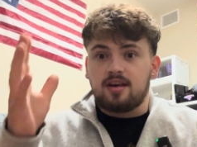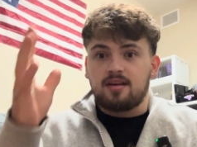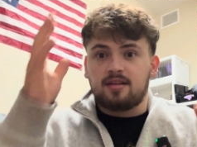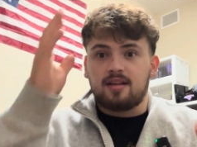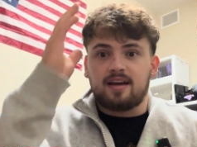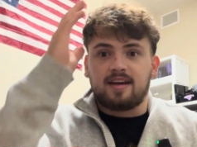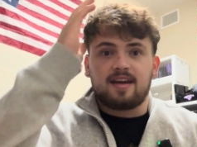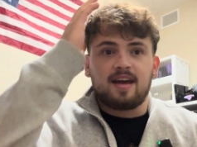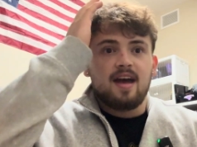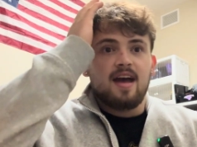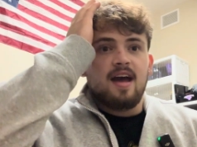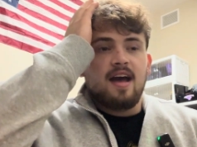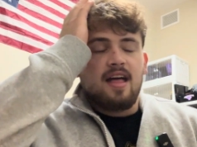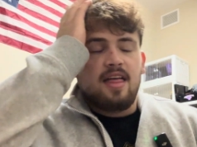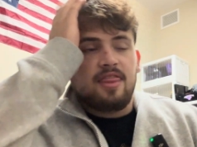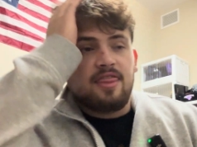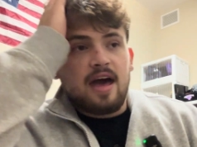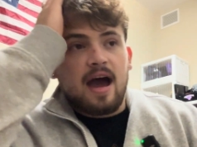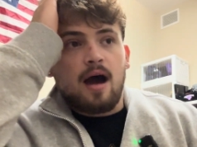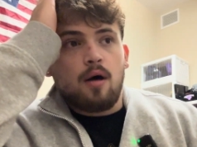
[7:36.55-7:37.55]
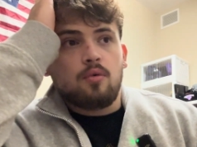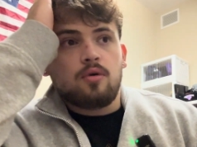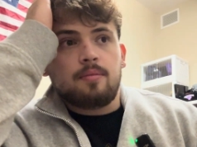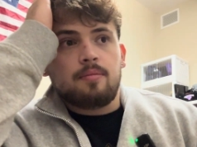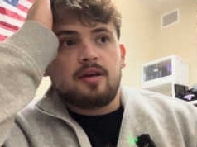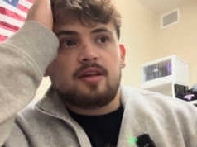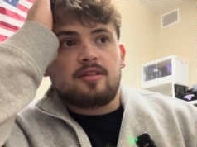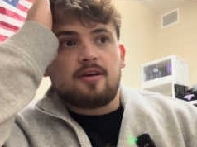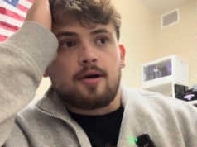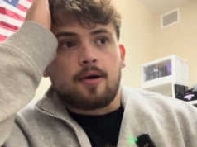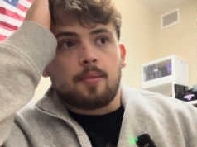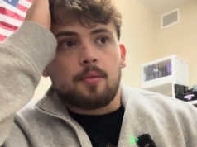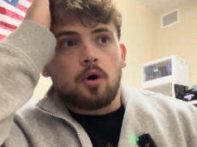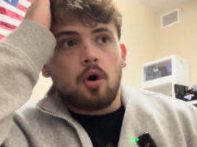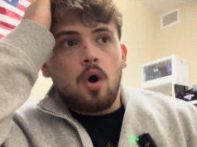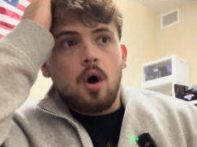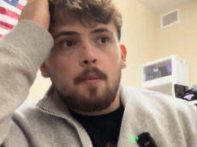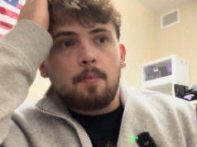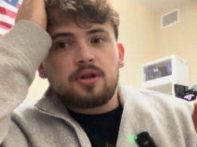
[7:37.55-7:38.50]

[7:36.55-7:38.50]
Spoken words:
Like that would be terrible.